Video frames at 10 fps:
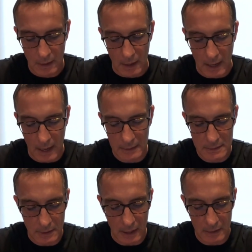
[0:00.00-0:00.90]
and
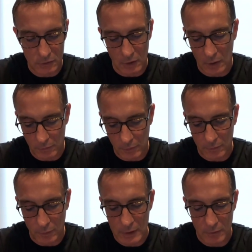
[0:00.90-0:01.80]
and you know, for,
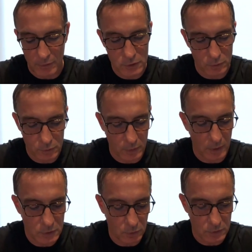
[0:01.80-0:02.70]
for individuals when I
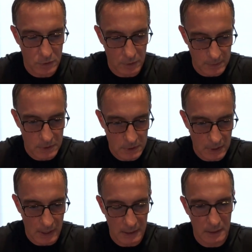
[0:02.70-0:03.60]
talk to them is to
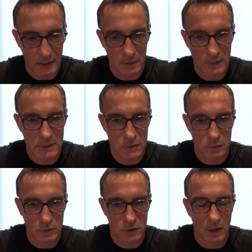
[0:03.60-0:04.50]
say, you know, this is
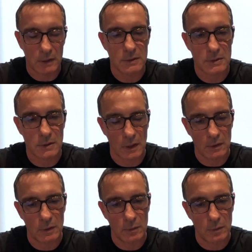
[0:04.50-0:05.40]
your chance. You know,
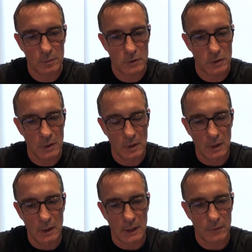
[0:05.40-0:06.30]
you, you
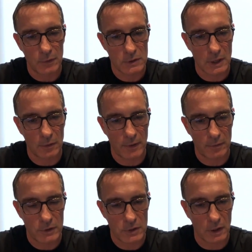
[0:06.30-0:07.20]
give yourself
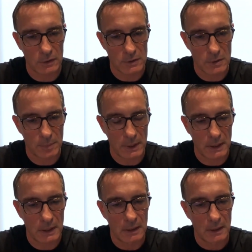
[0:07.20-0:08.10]
every chance to
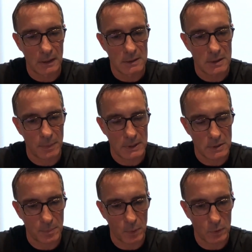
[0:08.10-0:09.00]
be to be
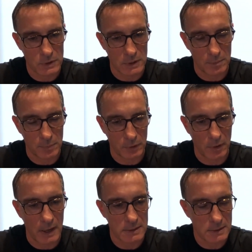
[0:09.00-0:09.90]
supported and
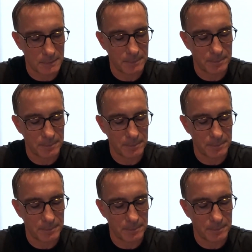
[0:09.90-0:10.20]
progressed.